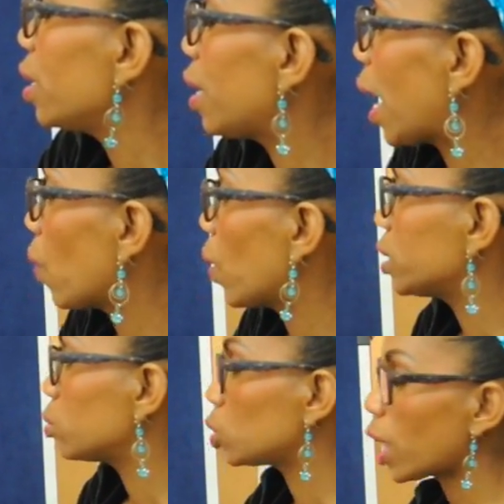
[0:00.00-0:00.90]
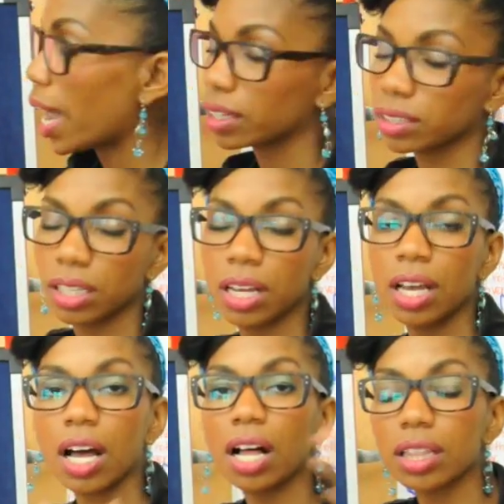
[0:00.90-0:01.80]
Now I subtract.
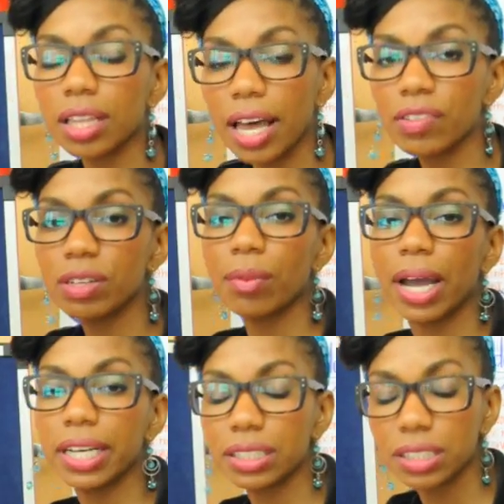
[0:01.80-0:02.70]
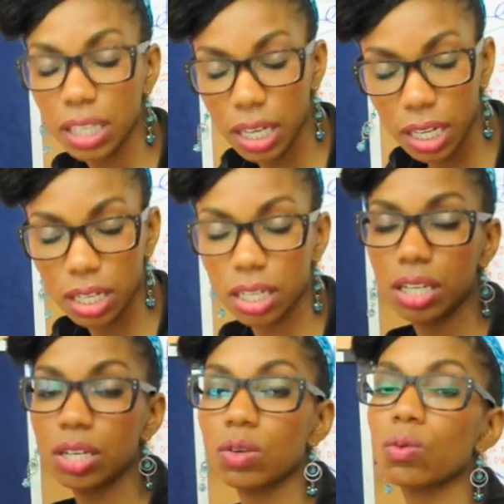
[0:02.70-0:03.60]
11 minus 10
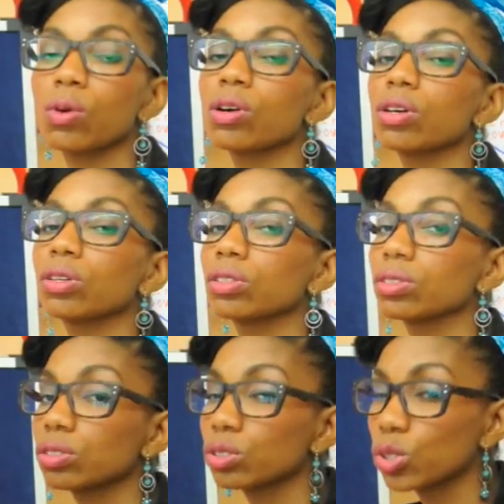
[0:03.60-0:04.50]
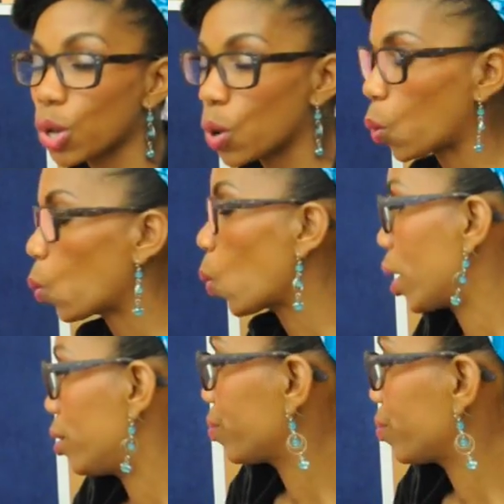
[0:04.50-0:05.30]
equals 1.